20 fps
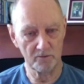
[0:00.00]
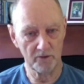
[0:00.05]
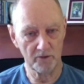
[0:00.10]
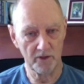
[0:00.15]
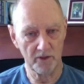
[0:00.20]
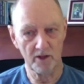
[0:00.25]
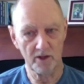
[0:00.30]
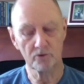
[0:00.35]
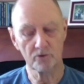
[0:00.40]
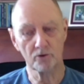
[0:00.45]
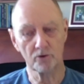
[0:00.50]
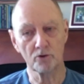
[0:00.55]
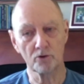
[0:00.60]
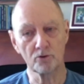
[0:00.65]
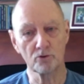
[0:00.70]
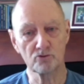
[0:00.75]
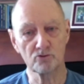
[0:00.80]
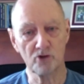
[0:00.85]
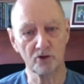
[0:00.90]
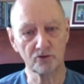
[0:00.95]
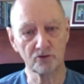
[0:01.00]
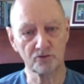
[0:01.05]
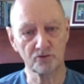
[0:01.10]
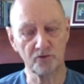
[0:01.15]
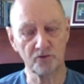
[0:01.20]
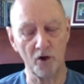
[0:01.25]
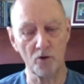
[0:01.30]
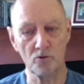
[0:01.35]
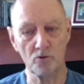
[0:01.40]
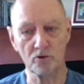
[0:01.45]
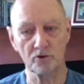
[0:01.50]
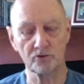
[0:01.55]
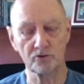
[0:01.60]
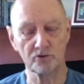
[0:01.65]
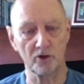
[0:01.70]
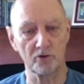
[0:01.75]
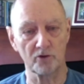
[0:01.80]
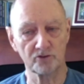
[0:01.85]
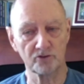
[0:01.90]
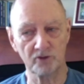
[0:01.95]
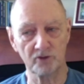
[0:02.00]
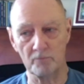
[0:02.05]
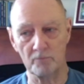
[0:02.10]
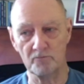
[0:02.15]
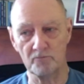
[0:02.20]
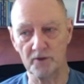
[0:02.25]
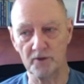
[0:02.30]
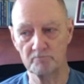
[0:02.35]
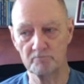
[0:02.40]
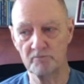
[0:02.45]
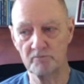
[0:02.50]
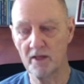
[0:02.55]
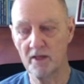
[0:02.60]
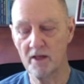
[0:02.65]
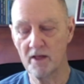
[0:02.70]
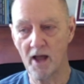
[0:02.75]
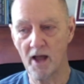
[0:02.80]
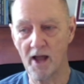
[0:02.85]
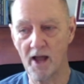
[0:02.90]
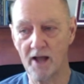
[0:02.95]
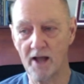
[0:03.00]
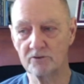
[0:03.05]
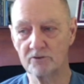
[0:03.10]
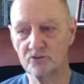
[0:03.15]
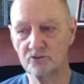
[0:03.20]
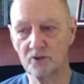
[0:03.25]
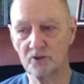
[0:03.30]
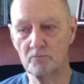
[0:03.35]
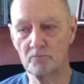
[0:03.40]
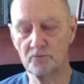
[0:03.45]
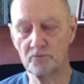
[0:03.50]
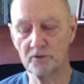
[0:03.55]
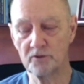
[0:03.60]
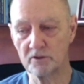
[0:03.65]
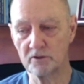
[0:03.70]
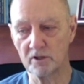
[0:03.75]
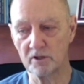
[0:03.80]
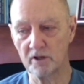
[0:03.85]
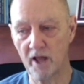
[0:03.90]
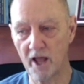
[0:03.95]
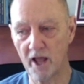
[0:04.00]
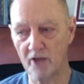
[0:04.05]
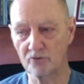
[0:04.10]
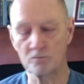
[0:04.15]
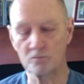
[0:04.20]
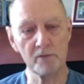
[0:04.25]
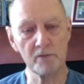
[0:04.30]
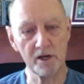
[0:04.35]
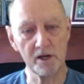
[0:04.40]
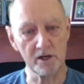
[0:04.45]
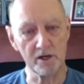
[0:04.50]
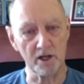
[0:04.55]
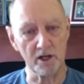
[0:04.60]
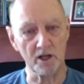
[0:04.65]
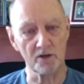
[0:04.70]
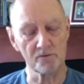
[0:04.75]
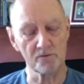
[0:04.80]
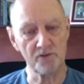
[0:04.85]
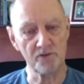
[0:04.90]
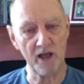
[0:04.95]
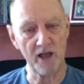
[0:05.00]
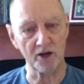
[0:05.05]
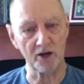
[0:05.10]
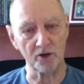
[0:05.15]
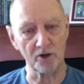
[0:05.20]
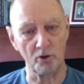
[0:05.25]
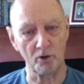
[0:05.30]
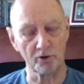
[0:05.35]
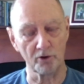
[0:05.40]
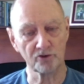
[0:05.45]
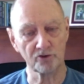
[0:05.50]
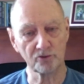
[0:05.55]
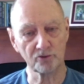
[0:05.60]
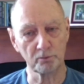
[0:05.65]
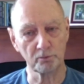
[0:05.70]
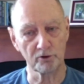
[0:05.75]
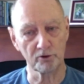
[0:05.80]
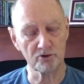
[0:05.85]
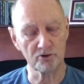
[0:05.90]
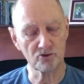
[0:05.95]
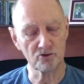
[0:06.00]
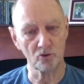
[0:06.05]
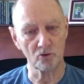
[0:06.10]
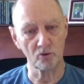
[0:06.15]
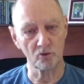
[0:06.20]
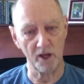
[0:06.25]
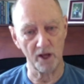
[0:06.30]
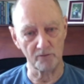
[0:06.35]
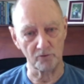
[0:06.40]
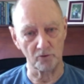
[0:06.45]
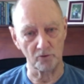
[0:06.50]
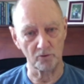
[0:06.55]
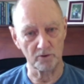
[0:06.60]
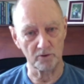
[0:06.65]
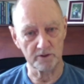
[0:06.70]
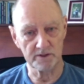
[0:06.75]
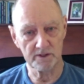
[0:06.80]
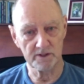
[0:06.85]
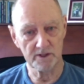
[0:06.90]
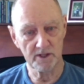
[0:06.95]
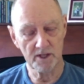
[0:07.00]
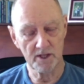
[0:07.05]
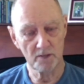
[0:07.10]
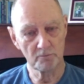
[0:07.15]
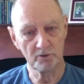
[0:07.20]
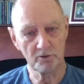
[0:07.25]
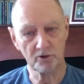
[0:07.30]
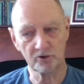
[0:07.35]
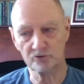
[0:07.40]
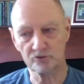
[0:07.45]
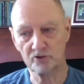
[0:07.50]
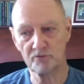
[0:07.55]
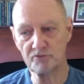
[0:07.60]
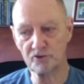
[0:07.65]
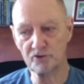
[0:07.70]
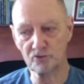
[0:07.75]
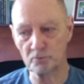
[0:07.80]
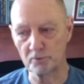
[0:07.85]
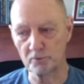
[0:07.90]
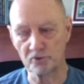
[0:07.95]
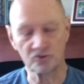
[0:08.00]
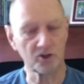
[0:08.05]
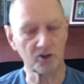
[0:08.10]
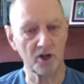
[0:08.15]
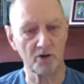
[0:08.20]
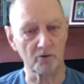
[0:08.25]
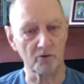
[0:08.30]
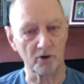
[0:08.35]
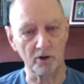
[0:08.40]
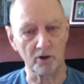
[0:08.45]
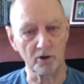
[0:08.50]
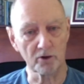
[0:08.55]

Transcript: you know, you just focus on something and something that has meaning and value on a spiritual level. Because if it's material, you're